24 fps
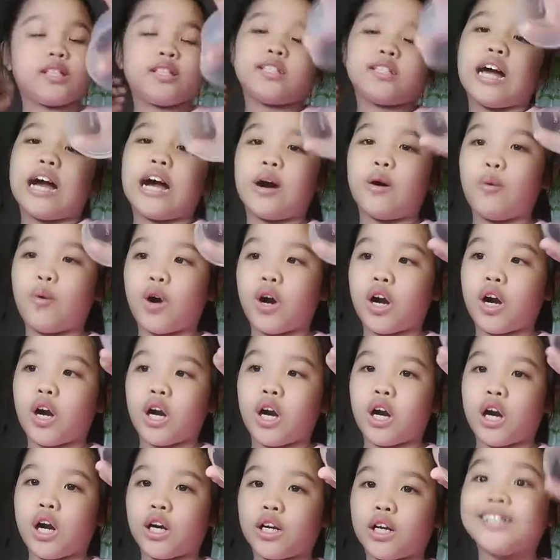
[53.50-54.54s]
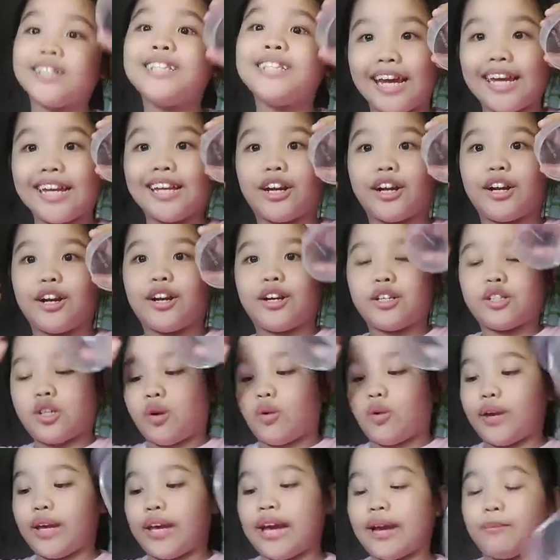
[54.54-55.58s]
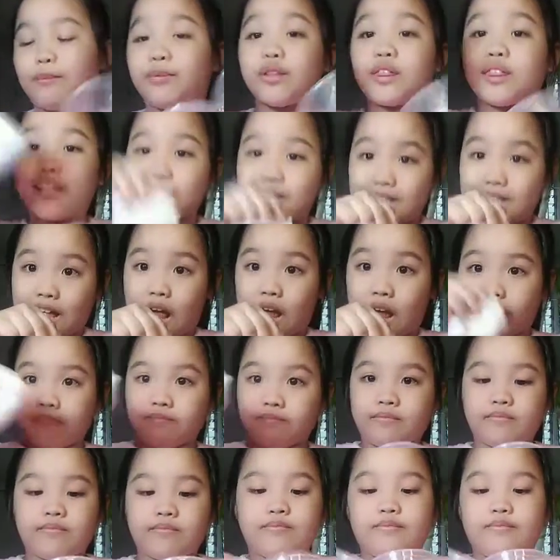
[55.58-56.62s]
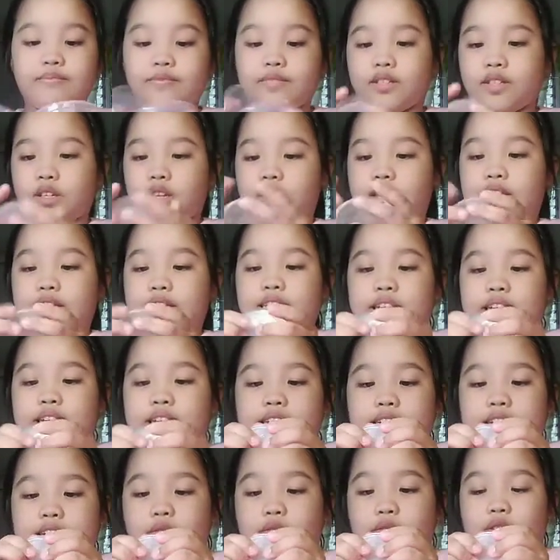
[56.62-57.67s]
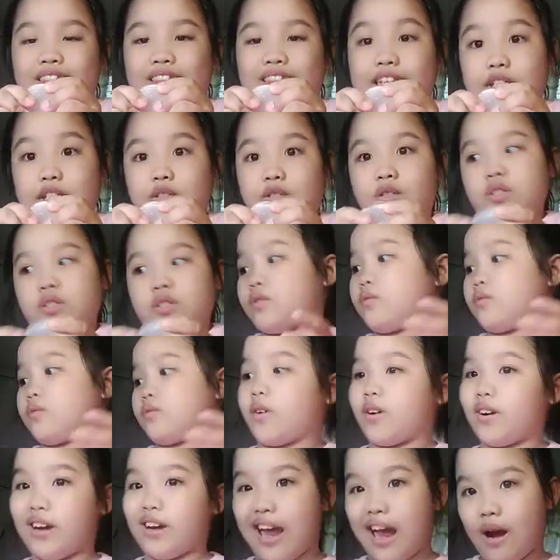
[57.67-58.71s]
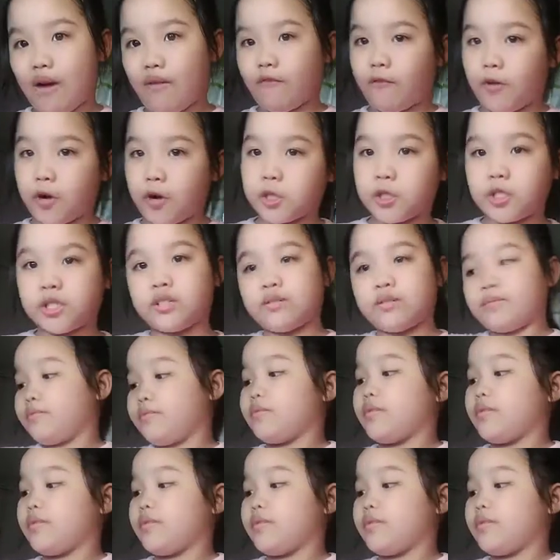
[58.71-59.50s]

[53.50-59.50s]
our container, so we can put the slime. So let's set aside for this. First.